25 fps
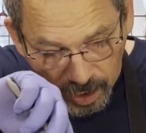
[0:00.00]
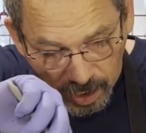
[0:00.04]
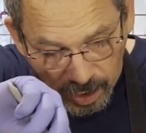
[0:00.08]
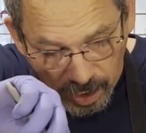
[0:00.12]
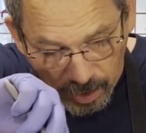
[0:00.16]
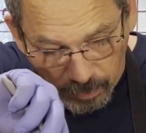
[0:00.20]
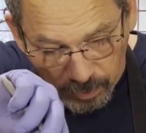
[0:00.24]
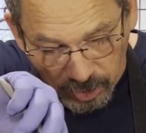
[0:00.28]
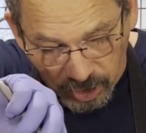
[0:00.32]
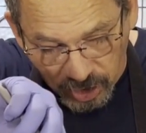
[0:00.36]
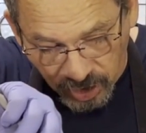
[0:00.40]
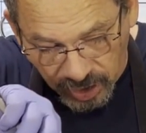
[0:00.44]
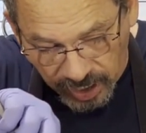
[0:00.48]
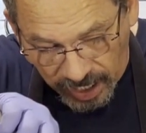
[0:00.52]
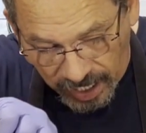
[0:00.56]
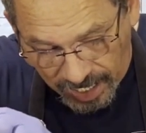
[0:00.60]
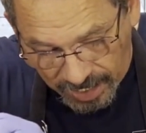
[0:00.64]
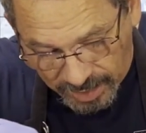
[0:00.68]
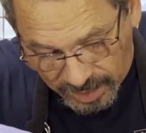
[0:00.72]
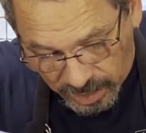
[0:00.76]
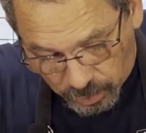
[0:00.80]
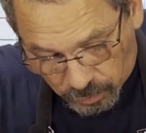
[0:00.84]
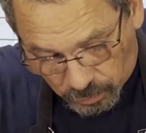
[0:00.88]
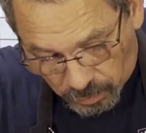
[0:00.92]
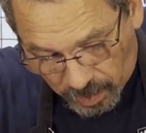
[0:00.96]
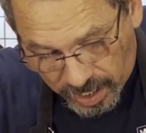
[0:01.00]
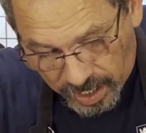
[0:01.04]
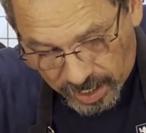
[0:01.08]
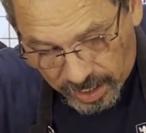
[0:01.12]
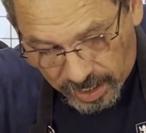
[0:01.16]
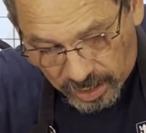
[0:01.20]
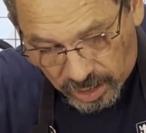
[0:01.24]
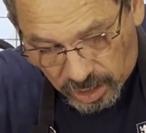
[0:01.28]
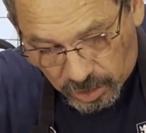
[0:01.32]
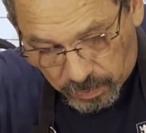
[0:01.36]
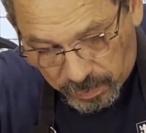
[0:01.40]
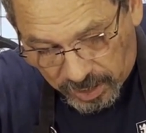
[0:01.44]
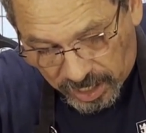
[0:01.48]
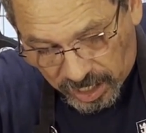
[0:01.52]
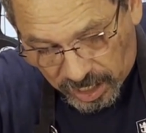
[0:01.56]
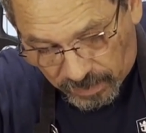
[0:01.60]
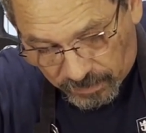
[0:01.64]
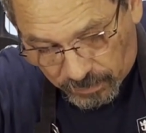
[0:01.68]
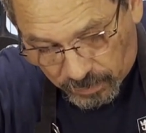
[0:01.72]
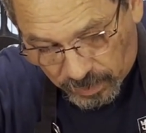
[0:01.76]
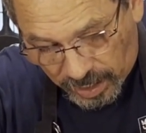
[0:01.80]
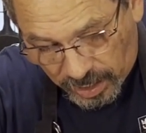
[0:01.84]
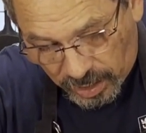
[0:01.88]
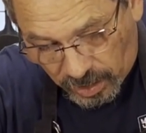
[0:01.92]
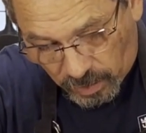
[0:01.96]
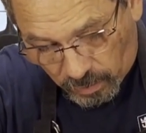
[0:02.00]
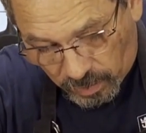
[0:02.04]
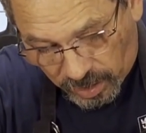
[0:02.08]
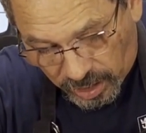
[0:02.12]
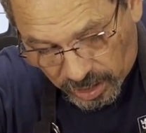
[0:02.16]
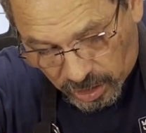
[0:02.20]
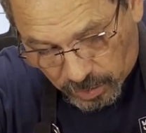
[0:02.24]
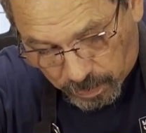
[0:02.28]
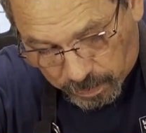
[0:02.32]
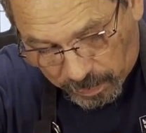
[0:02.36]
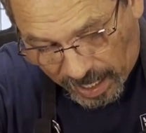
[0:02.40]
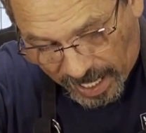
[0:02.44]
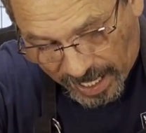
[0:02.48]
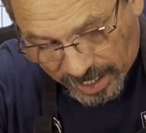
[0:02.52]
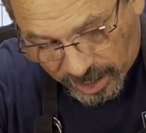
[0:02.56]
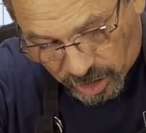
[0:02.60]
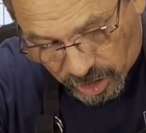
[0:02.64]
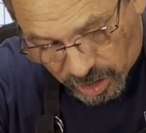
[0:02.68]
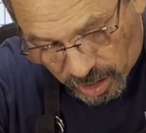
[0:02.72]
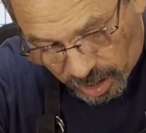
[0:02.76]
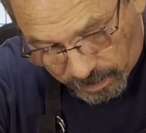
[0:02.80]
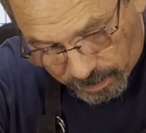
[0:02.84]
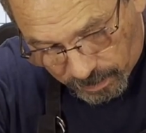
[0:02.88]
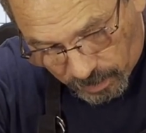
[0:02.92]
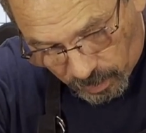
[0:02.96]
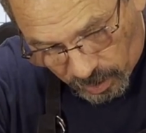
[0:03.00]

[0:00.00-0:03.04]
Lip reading: And we're just gonna add this right in, and just be careful that you don't get splashed up